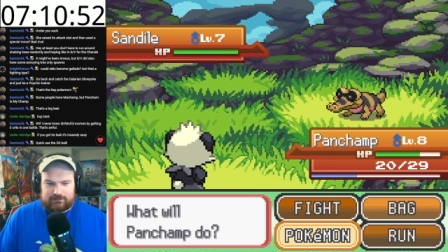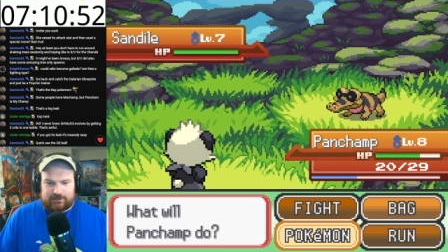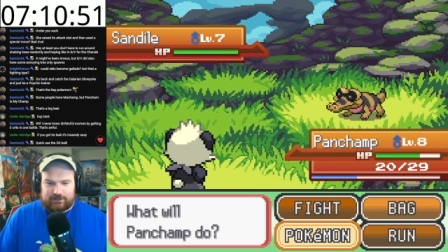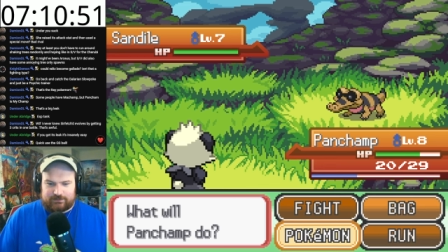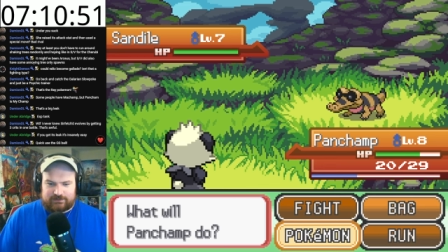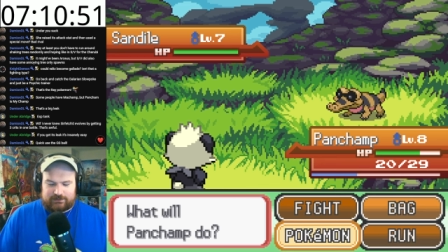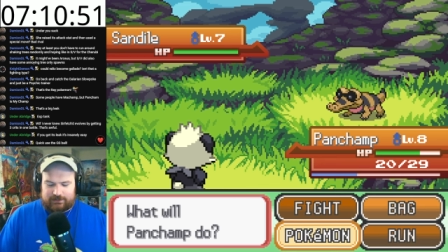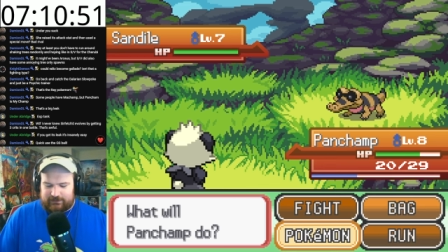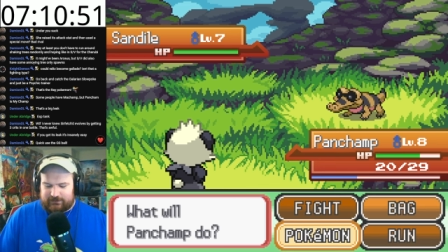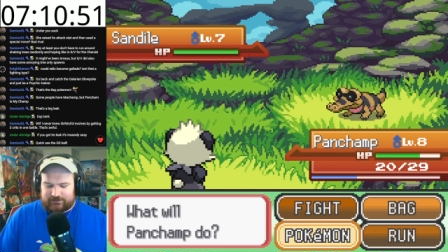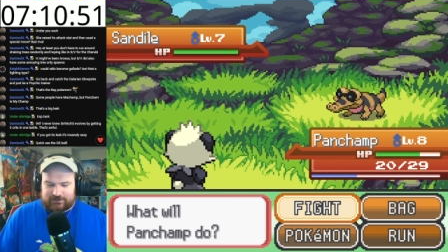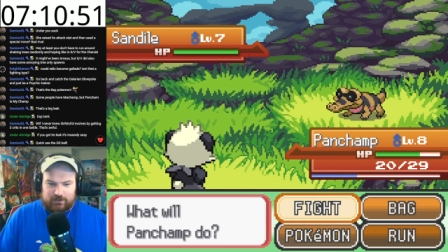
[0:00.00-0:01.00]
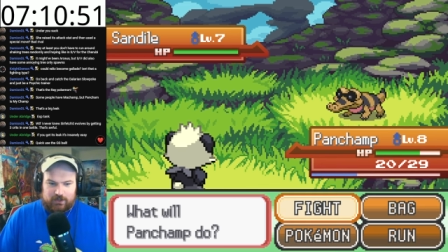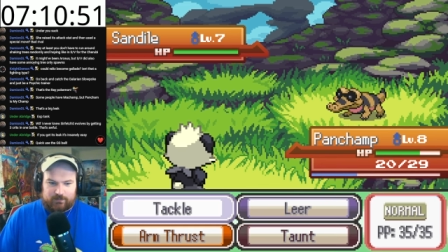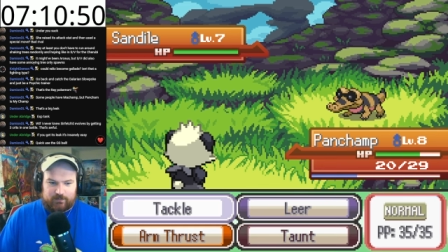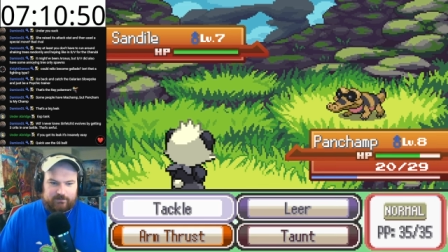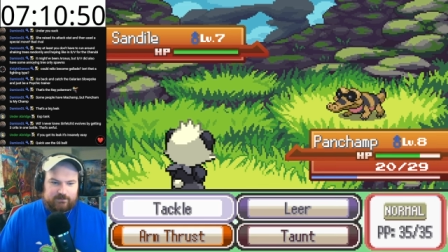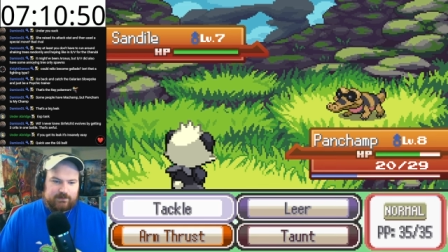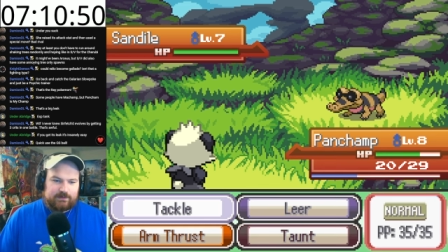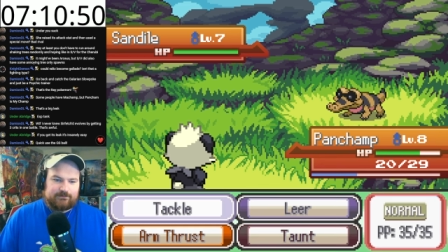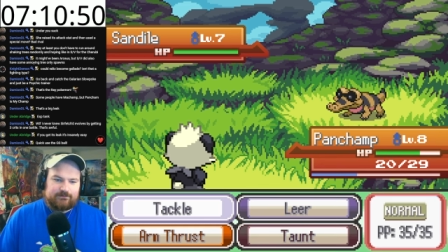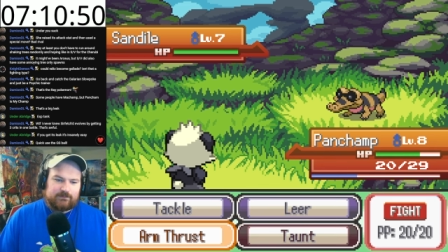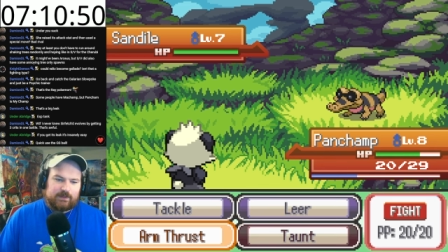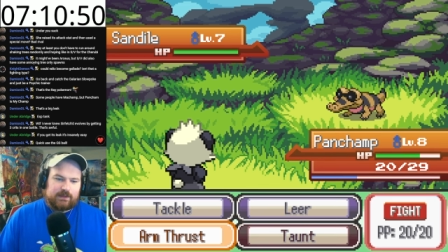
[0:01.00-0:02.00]
Okay, I think it was a dark move.
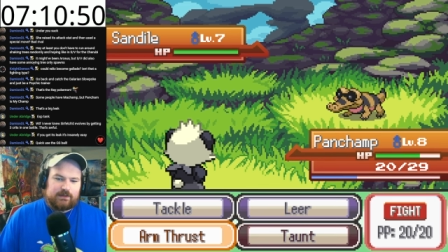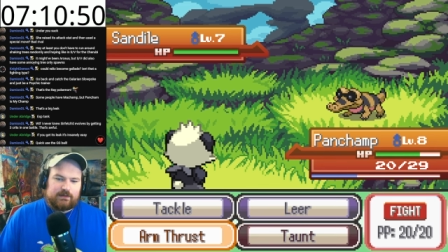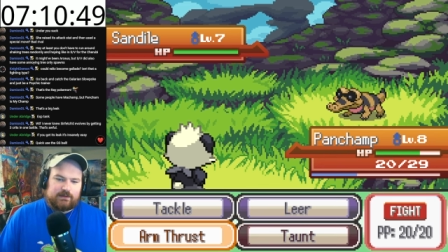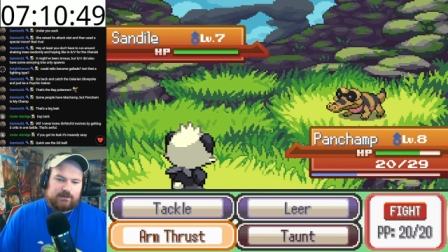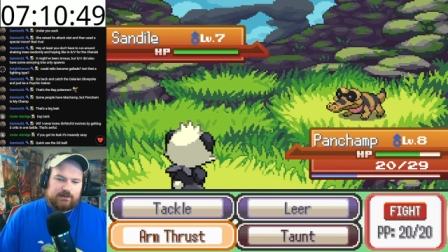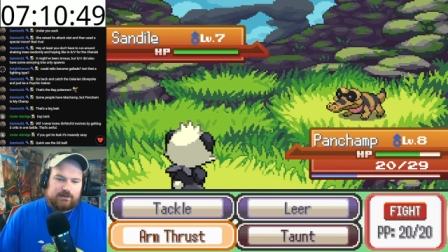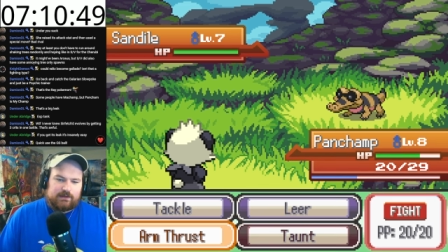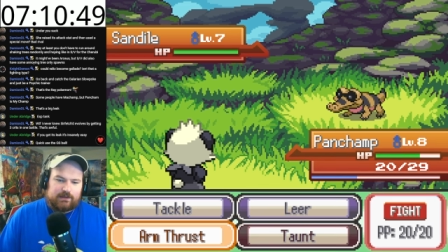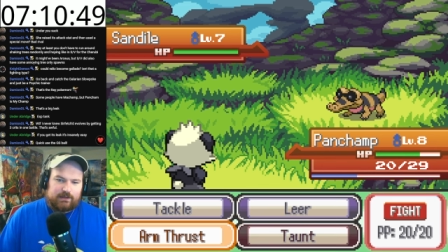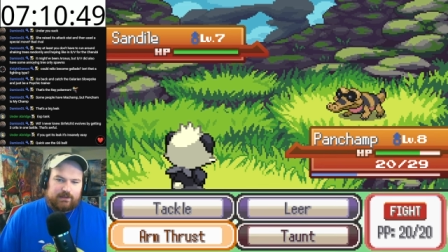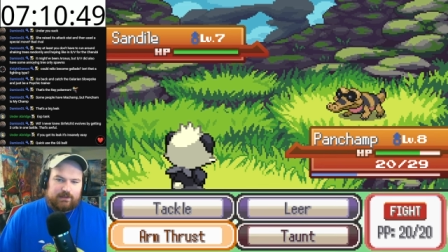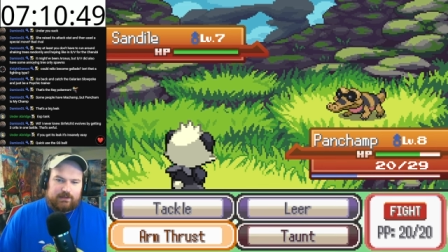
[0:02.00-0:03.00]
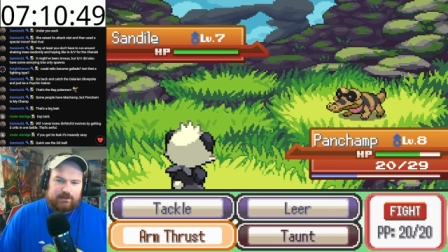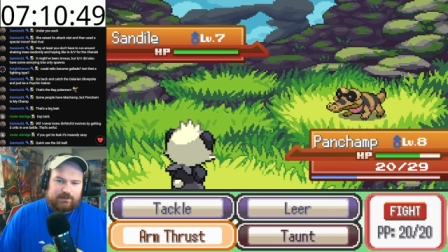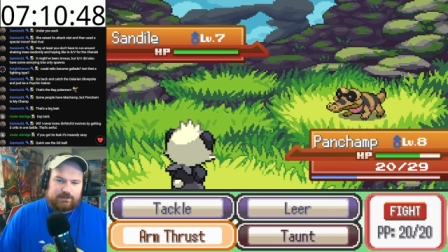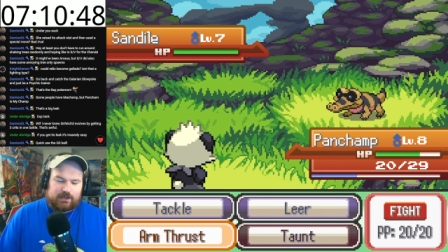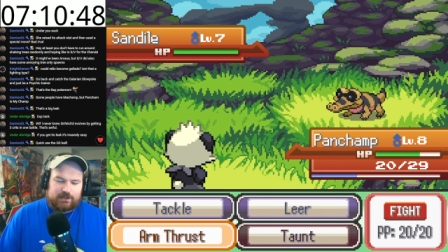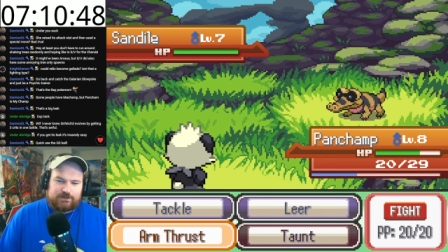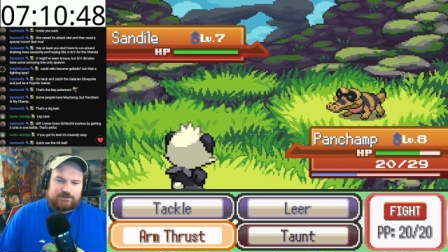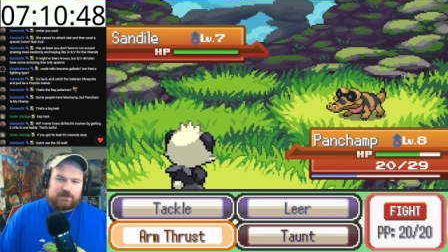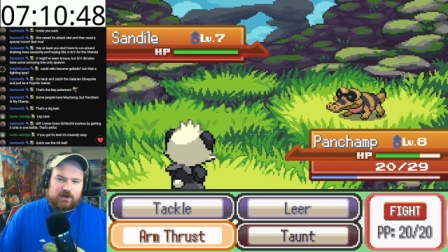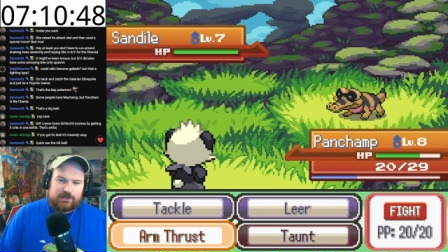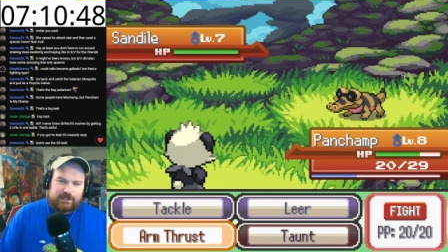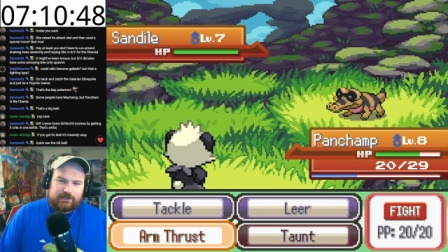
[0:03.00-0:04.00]
Are you
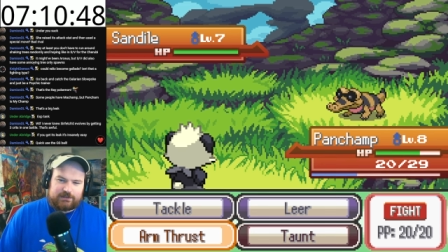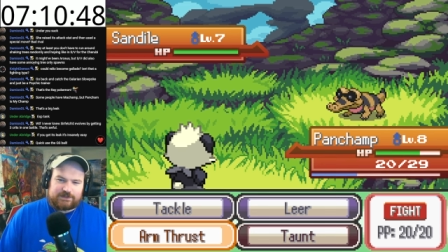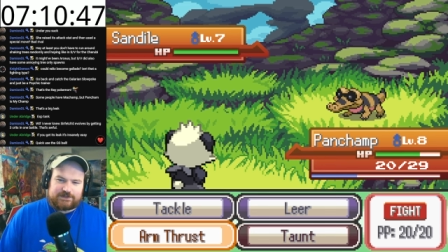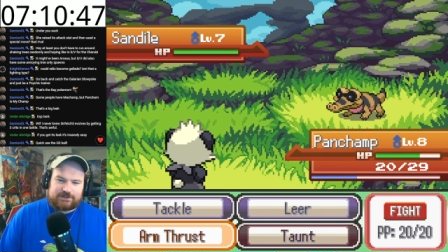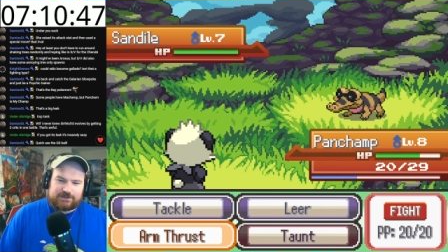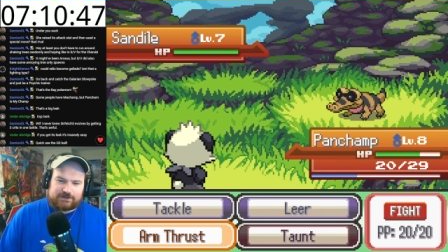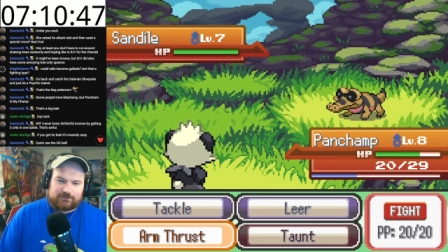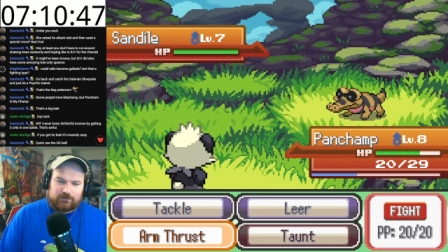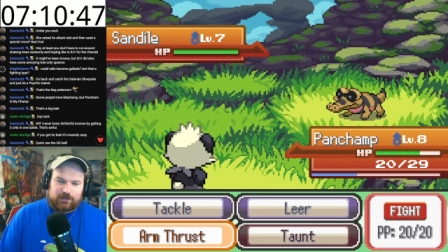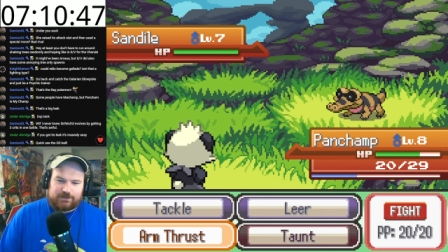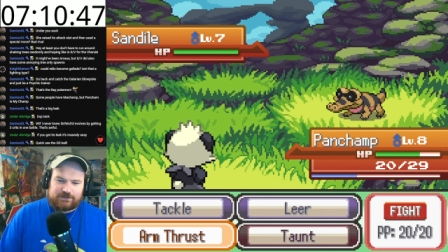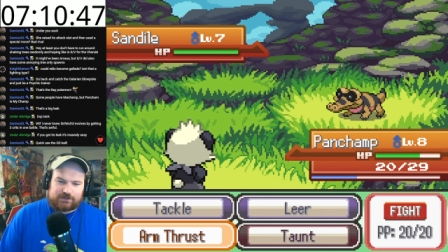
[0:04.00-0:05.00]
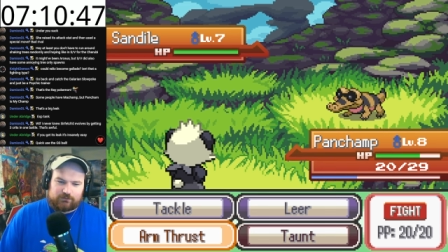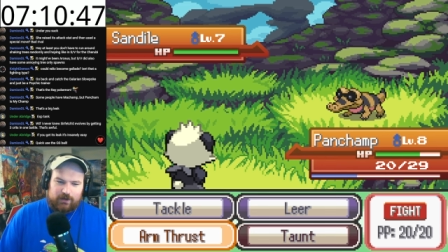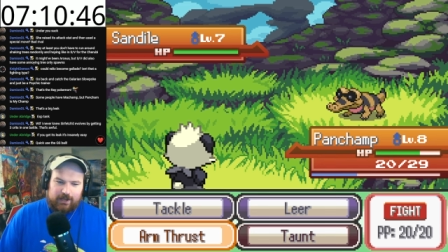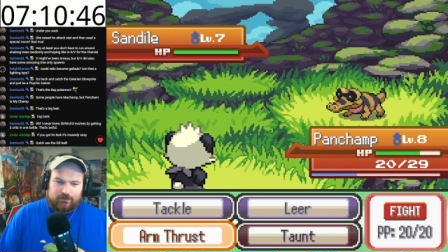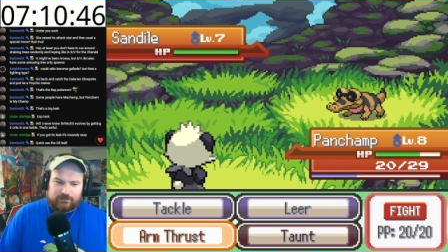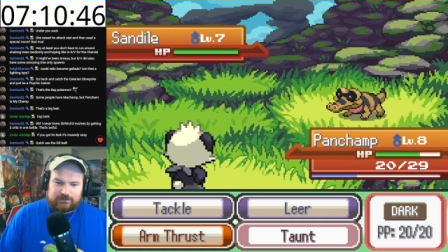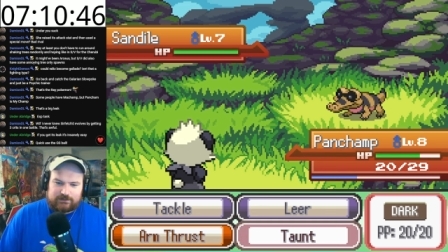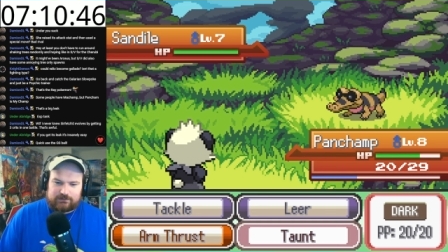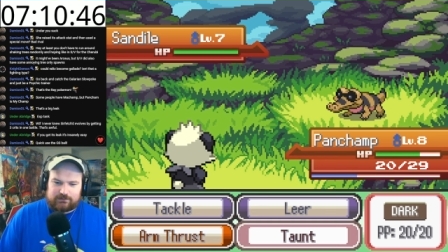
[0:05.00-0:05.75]
dark yet, or are you still just... Are you just ground?